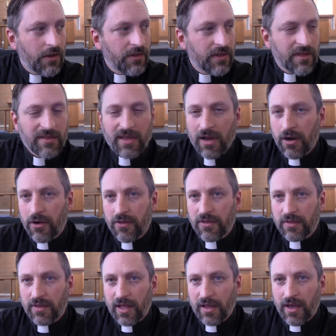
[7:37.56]
stairs
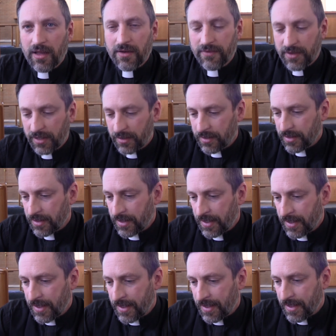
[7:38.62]
and that kind of thing.
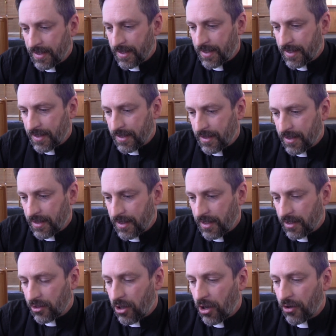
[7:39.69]

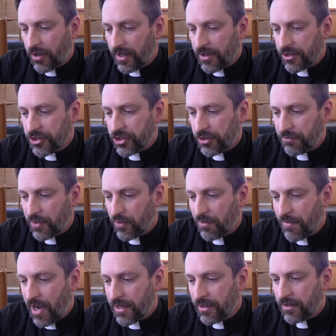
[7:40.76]
Congregants should be
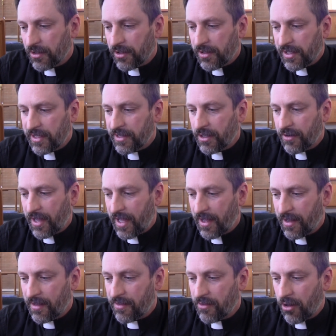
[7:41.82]
reminded to clean their
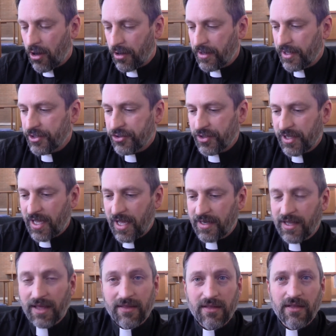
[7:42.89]
hands on entry and
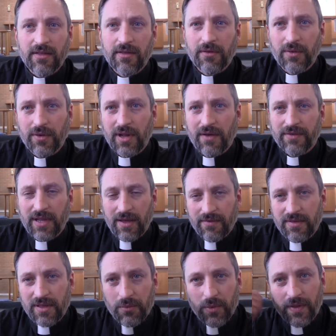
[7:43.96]
exit. So we'd have to have
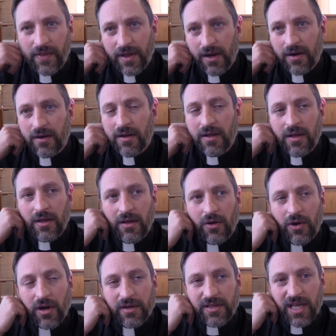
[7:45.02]
someone there
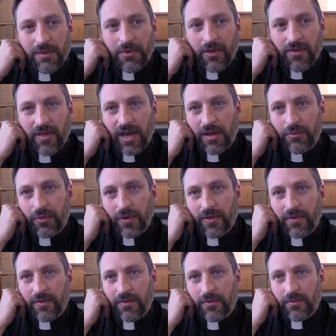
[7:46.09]
or a table set up
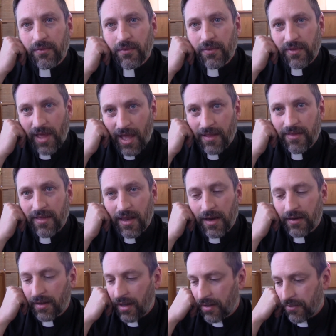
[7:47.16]
with hand
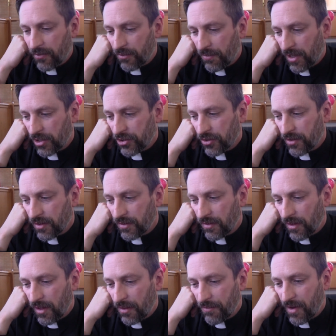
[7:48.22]
sanitizer to make sure that
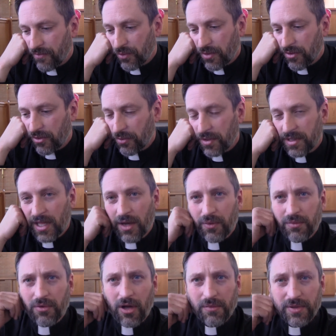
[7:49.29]
everyone's doing that. We
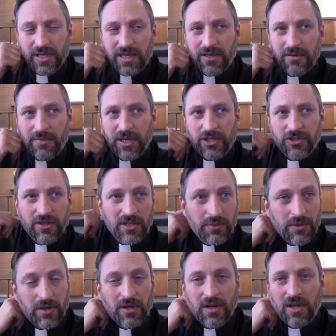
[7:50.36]
probably need to make sure that
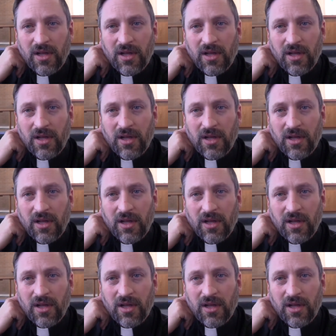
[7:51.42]
we're